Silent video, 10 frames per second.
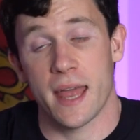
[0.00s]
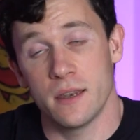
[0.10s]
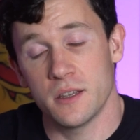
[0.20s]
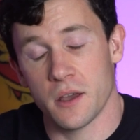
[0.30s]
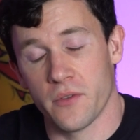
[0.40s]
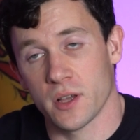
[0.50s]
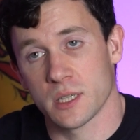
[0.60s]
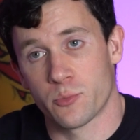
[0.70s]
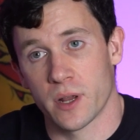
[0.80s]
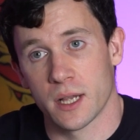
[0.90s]
end of our
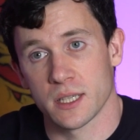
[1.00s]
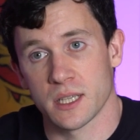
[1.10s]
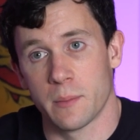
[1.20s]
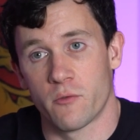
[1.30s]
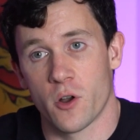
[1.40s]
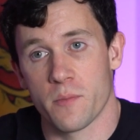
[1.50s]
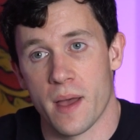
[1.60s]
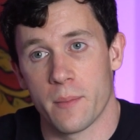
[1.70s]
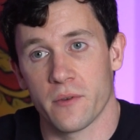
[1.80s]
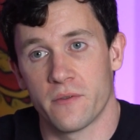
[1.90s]
spring summer
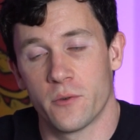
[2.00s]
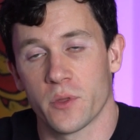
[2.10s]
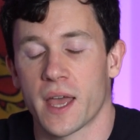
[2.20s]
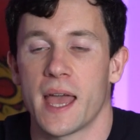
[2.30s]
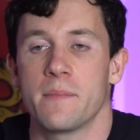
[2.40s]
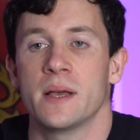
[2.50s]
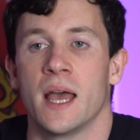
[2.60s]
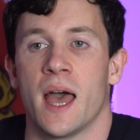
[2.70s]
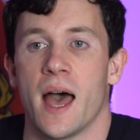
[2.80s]
roadmap for the game,